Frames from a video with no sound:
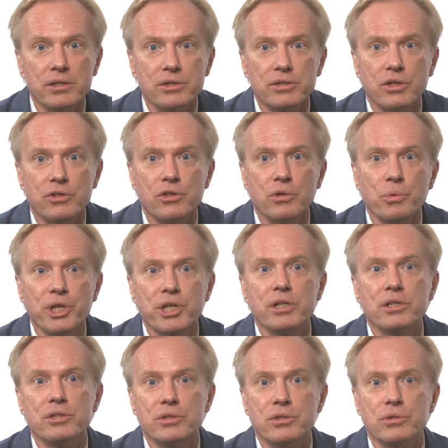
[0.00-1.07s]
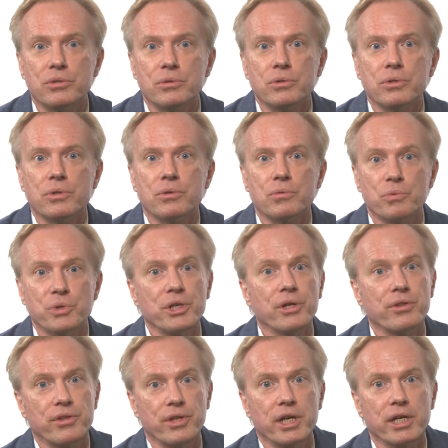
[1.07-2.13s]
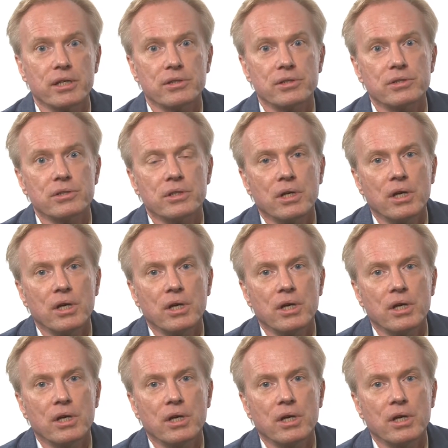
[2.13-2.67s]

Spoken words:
so that we can do real things.